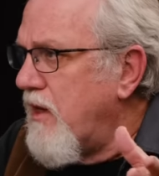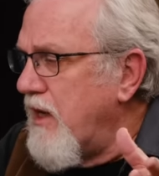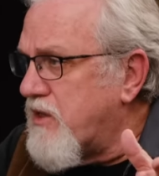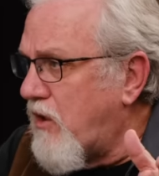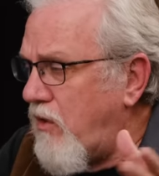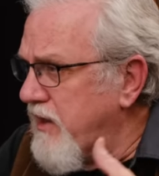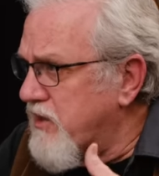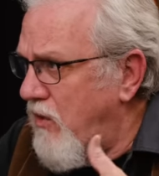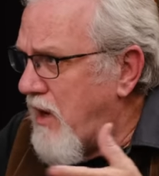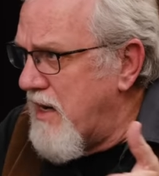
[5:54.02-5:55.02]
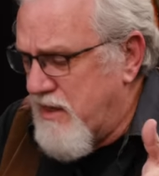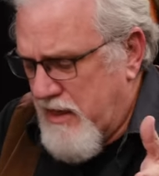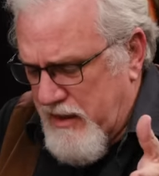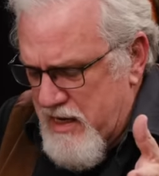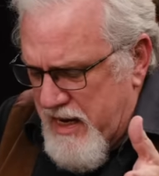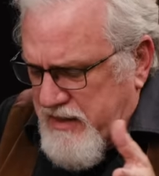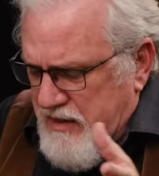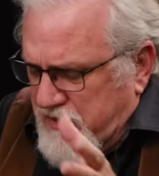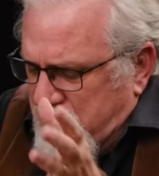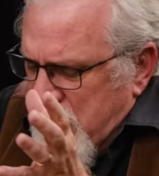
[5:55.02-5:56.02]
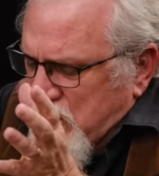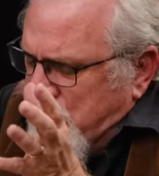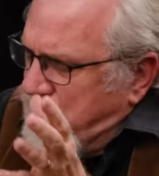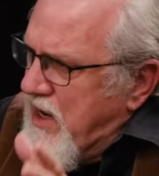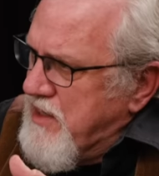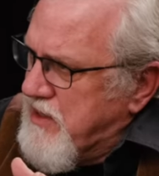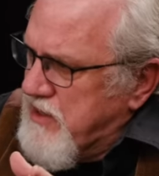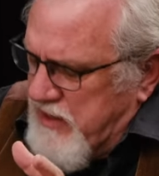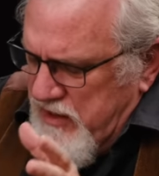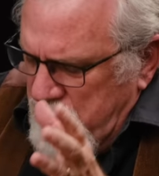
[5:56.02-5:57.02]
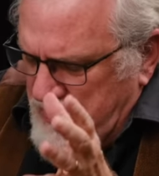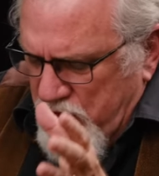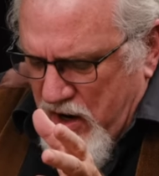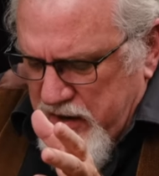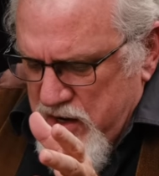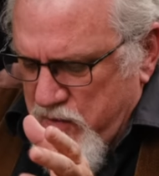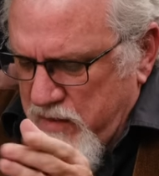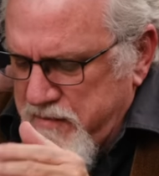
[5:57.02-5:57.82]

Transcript: It's whole, this whole idea is that these phrases in the Quran were